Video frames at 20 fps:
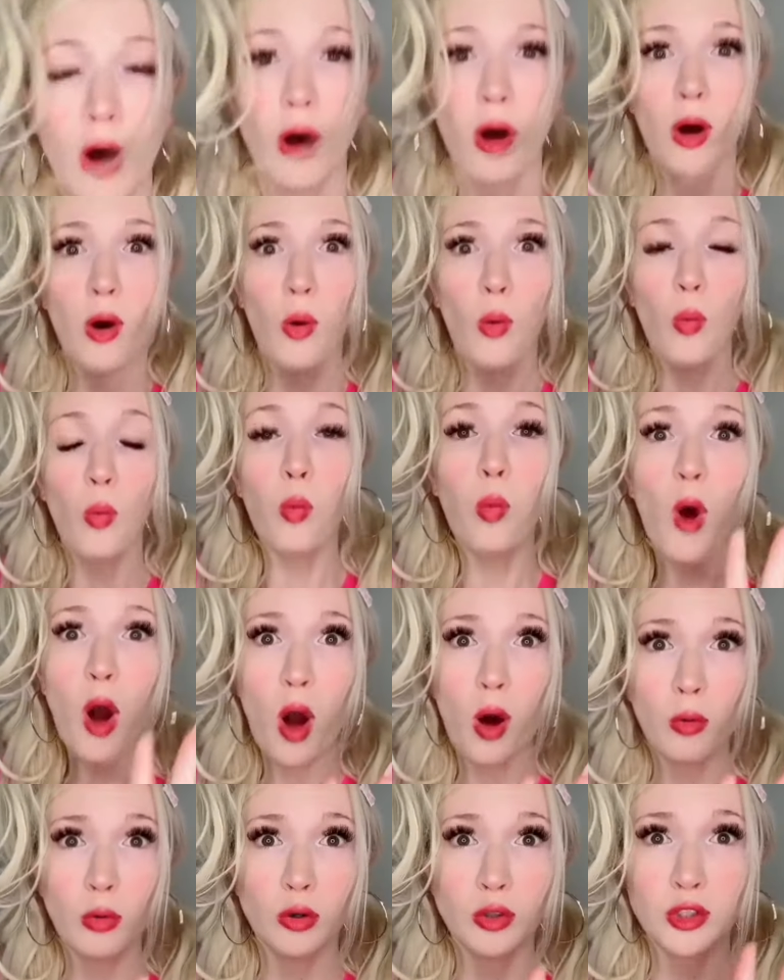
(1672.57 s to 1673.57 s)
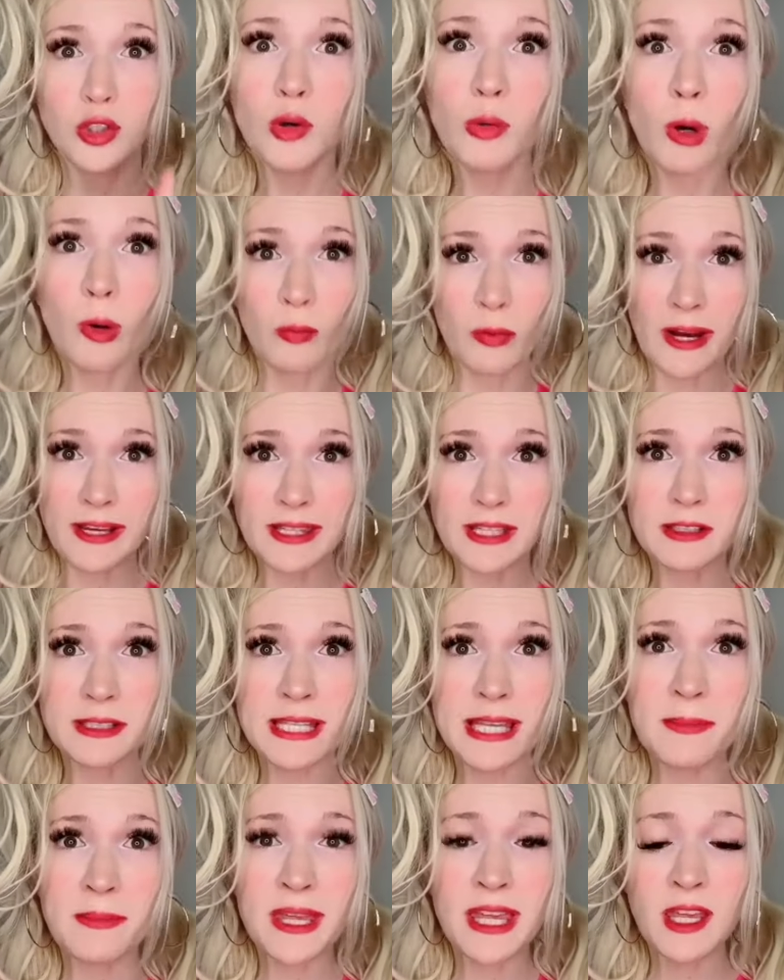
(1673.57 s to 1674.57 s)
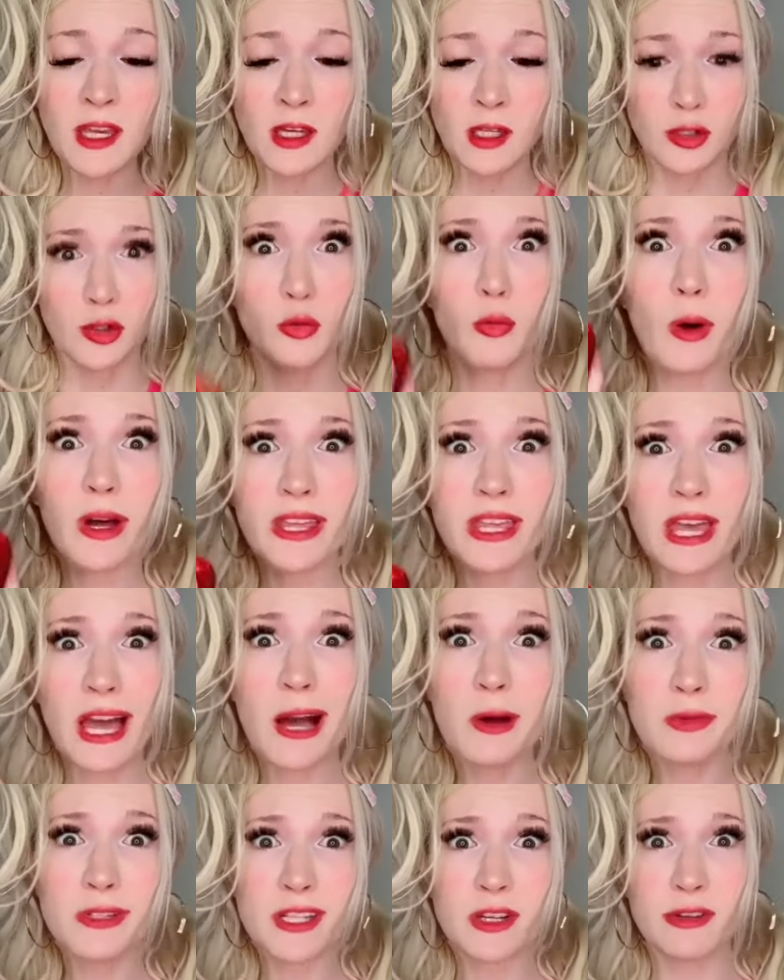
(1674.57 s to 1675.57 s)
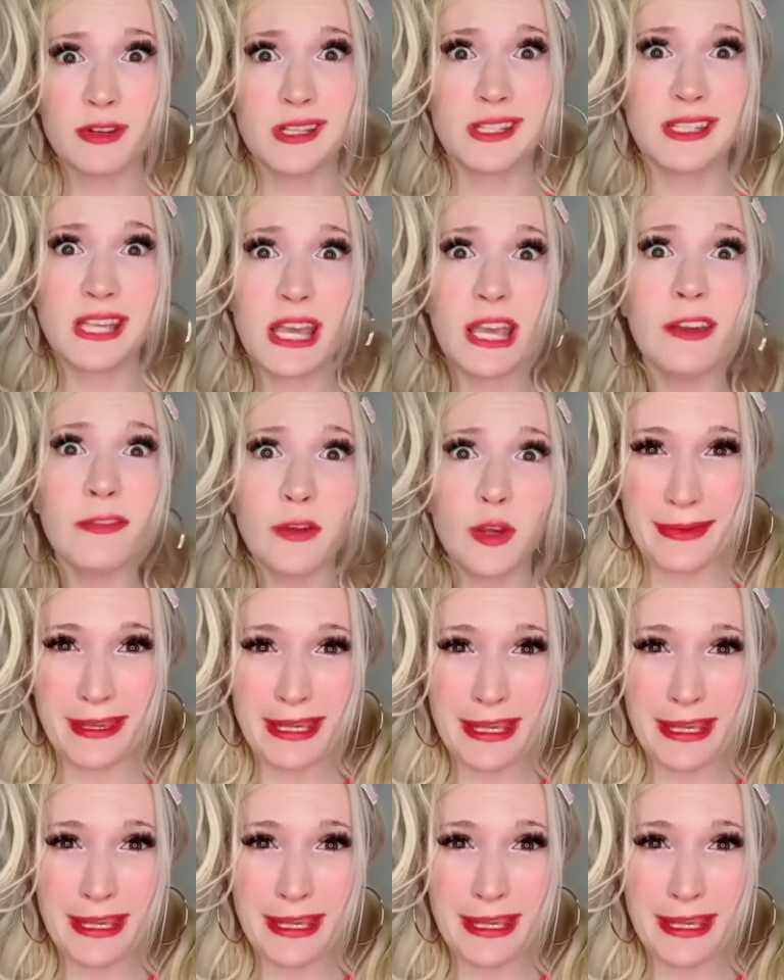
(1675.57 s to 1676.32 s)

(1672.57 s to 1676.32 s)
Whoa, you all right there, Timmy? You're lucky I was there to save you.